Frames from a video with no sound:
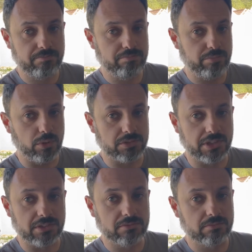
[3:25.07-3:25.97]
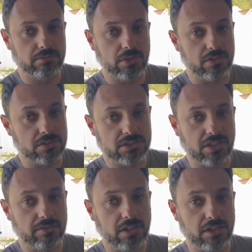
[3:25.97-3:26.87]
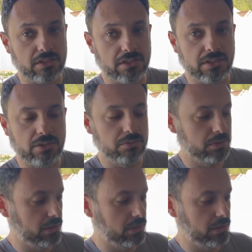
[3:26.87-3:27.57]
bolting other stuff on,